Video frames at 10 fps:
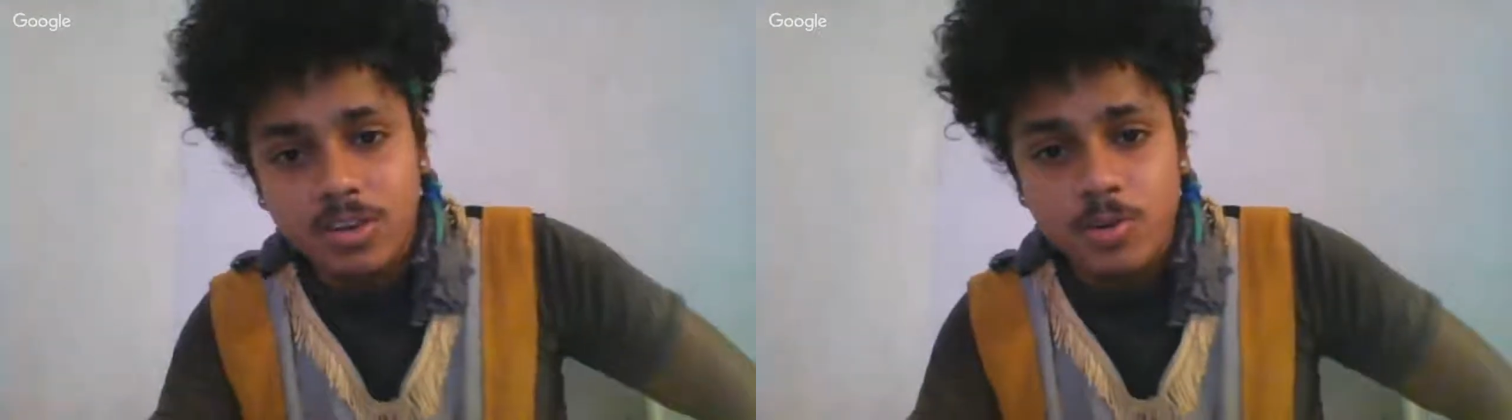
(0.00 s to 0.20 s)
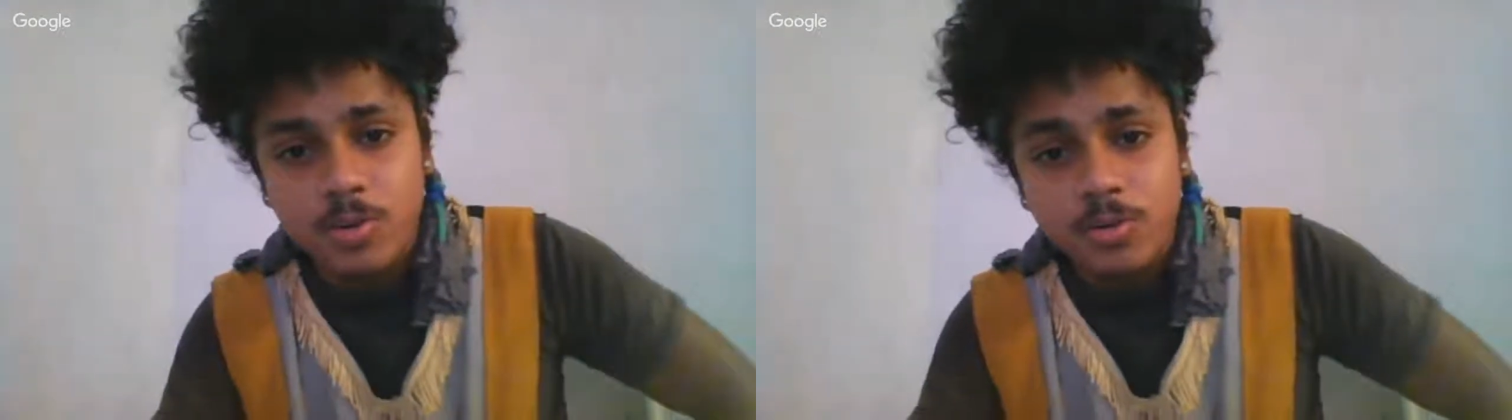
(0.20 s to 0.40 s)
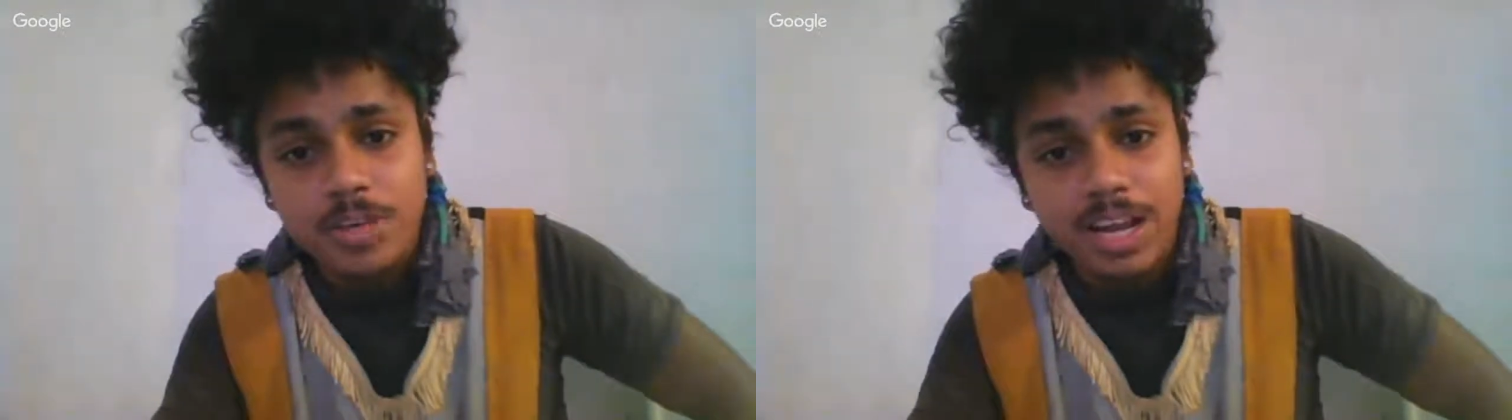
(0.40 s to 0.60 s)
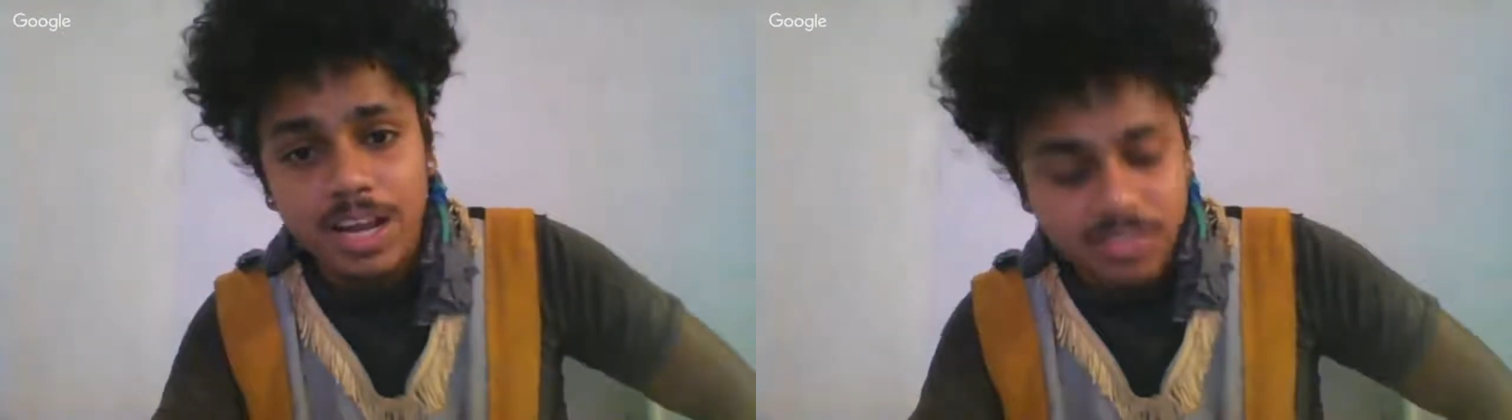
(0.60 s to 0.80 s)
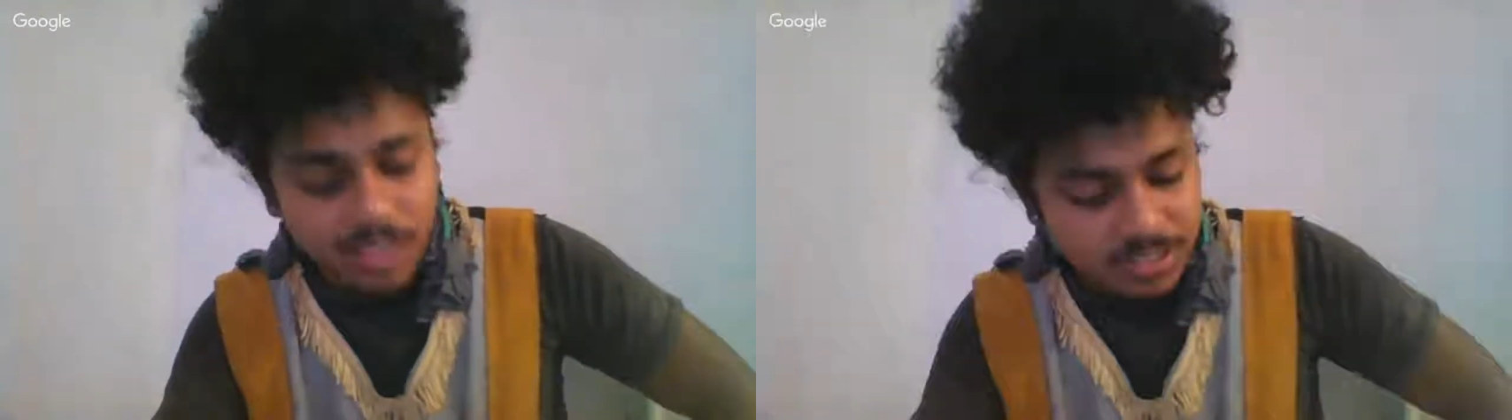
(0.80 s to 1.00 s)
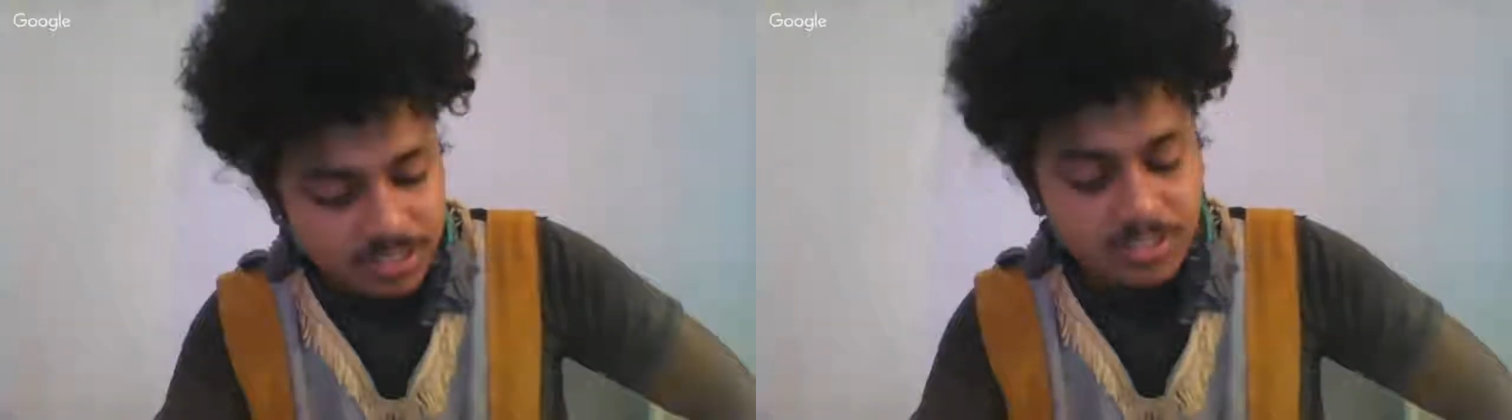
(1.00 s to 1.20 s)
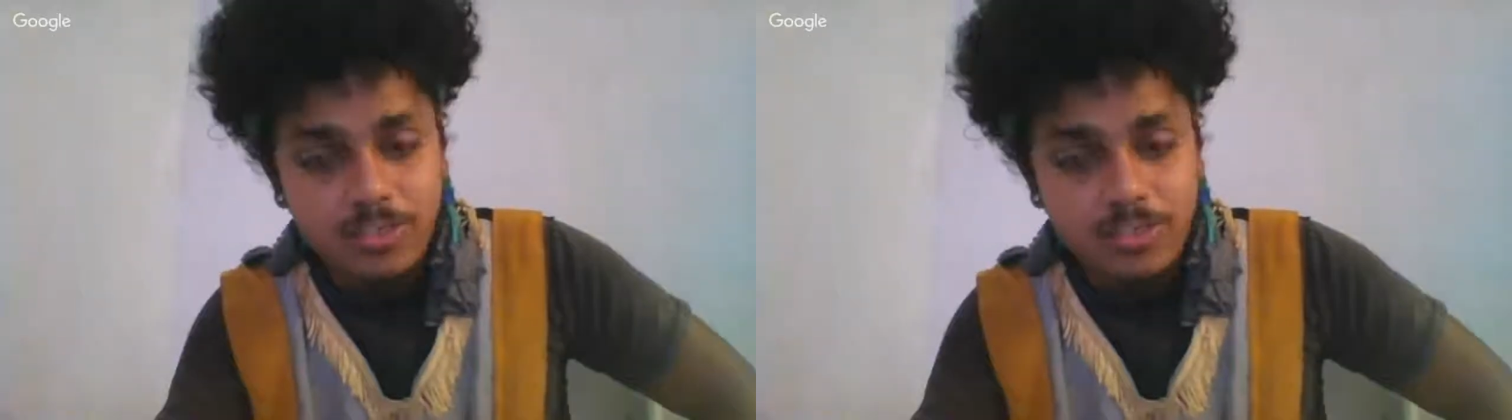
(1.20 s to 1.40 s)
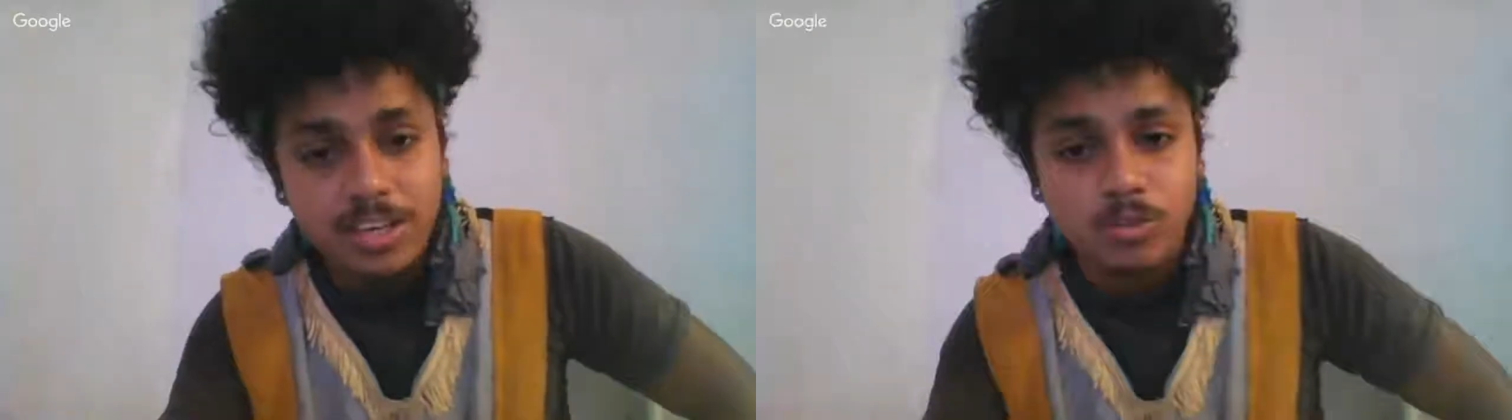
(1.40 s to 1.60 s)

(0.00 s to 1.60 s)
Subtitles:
when you read Isaiah 13, right?